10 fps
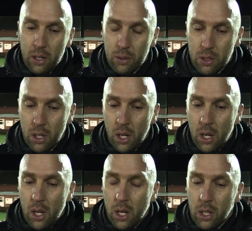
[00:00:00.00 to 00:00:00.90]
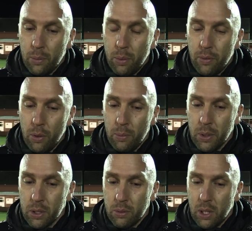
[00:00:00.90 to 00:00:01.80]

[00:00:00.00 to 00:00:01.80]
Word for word: It was a good performance.